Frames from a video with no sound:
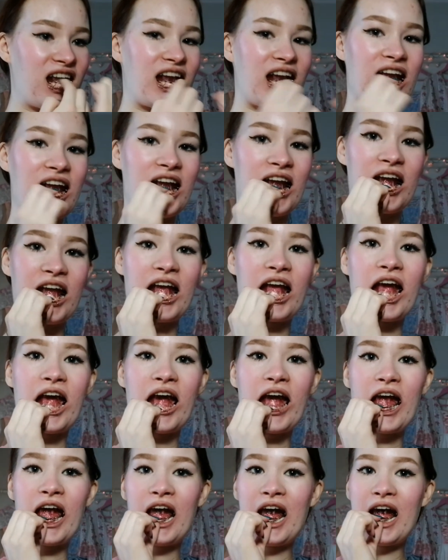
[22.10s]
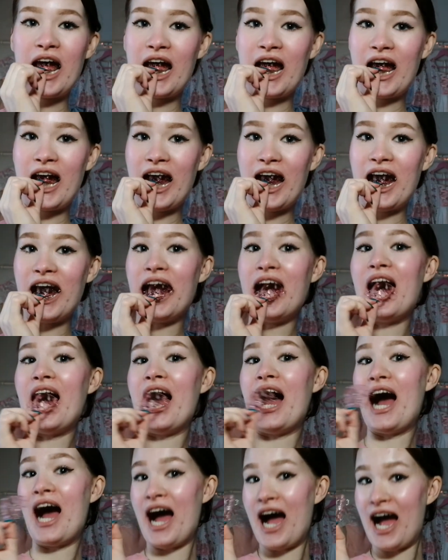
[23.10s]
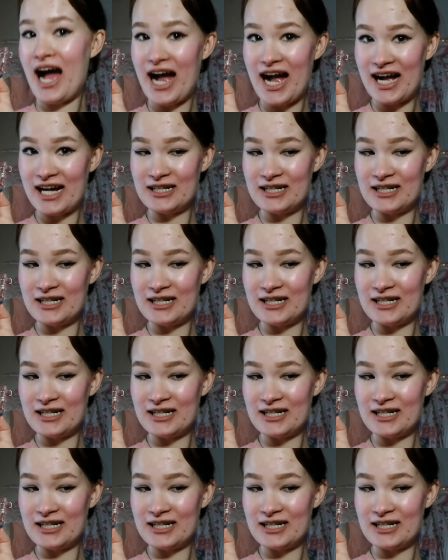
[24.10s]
and welcome to today's video all